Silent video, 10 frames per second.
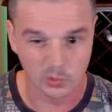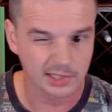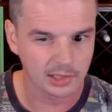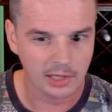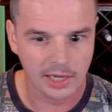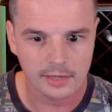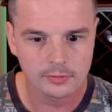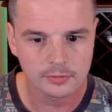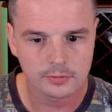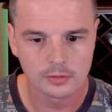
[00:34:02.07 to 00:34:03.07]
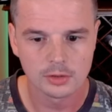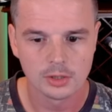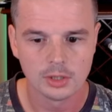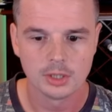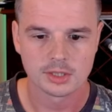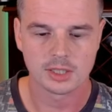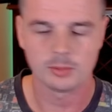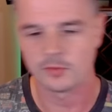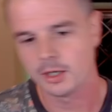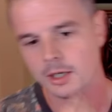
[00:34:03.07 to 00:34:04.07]
life. Seems
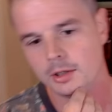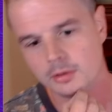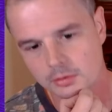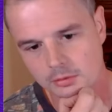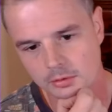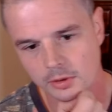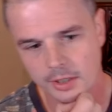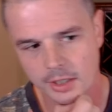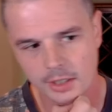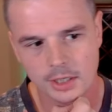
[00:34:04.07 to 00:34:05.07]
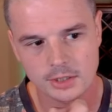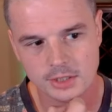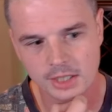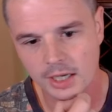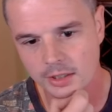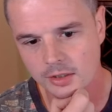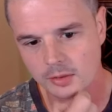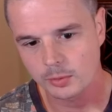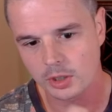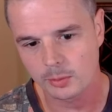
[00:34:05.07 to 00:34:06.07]
fine. Go ahead, attack,
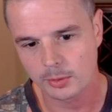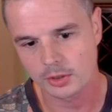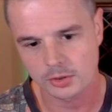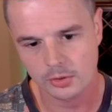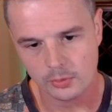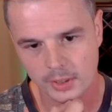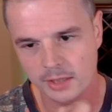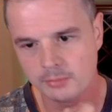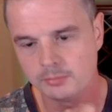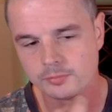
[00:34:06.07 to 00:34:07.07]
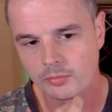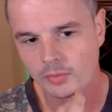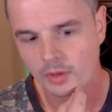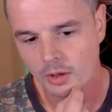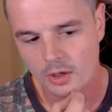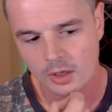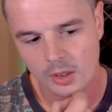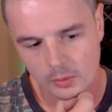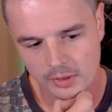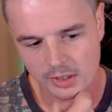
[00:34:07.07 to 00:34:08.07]
put our opponent to 3.
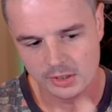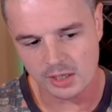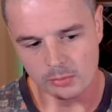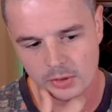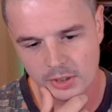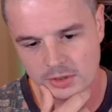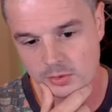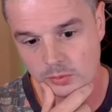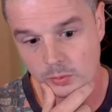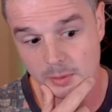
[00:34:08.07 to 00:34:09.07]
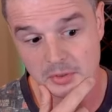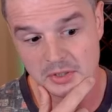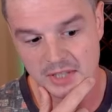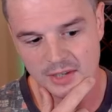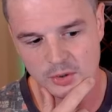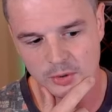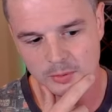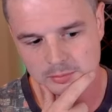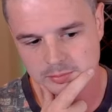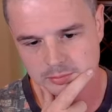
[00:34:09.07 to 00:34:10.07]
When they jam Bridge, we besiege you.
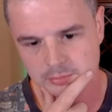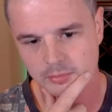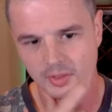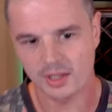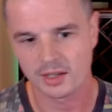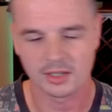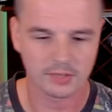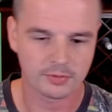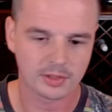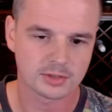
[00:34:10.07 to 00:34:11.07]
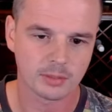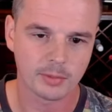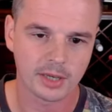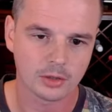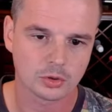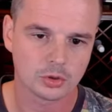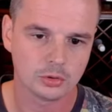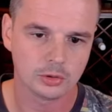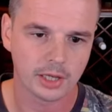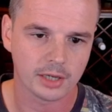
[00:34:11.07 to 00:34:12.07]
And if they were somehow to
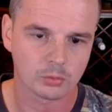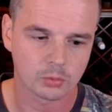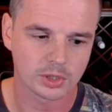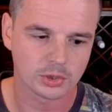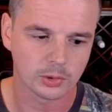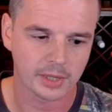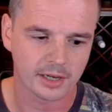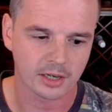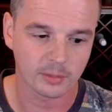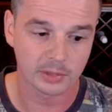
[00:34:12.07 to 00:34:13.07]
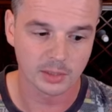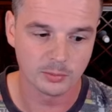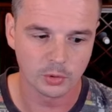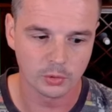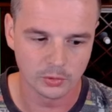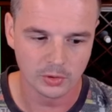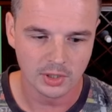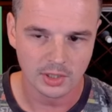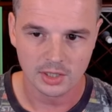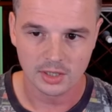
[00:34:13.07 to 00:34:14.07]
like ritual out a Blood Moon,
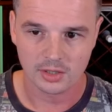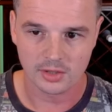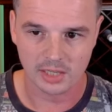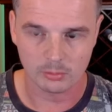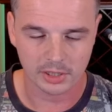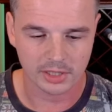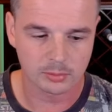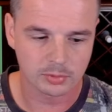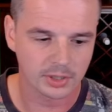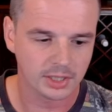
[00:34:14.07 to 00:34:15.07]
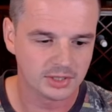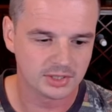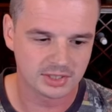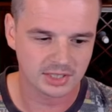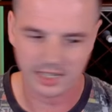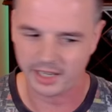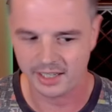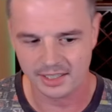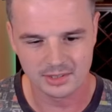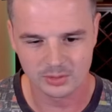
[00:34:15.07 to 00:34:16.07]
then play the Bridge,
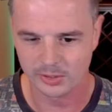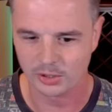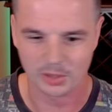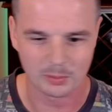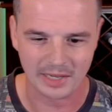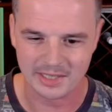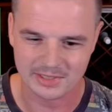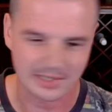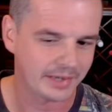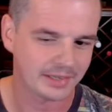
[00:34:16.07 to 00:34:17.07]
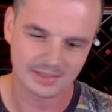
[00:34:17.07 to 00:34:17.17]
hey, we got the basic.